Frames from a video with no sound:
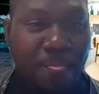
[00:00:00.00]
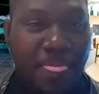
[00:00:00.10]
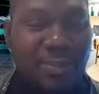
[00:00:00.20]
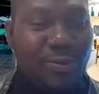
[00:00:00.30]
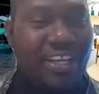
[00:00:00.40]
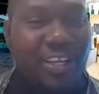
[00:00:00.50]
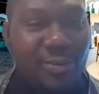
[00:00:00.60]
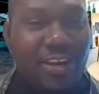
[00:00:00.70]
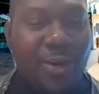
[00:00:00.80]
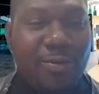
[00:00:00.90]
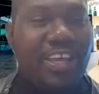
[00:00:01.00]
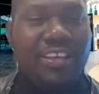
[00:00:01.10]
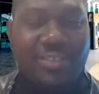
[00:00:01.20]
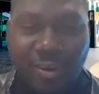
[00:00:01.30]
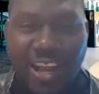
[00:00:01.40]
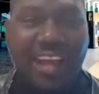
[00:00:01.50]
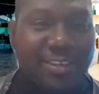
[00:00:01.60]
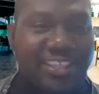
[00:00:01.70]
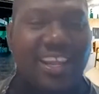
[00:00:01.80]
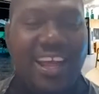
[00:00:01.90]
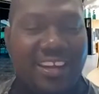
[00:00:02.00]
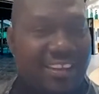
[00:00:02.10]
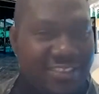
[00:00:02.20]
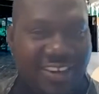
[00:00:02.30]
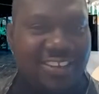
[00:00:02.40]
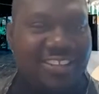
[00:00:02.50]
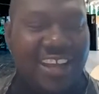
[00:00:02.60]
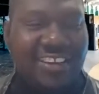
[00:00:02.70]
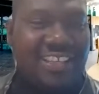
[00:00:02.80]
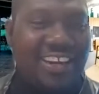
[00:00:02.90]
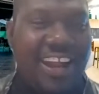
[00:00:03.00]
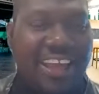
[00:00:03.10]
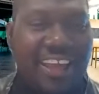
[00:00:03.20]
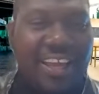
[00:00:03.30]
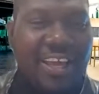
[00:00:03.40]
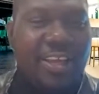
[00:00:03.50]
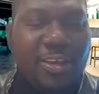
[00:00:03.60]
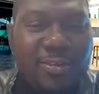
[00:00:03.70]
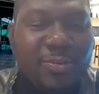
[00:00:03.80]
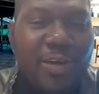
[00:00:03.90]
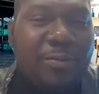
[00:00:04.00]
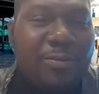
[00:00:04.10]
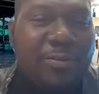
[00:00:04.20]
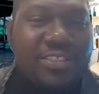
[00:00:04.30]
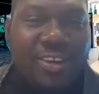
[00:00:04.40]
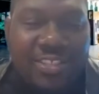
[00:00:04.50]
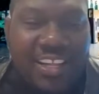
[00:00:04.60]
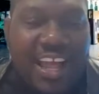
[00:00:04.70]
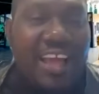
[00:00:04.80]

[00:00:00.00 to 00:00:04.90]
So they knew that, okay, scholar and hustler, and they kind of sound alike. So I was the hustler,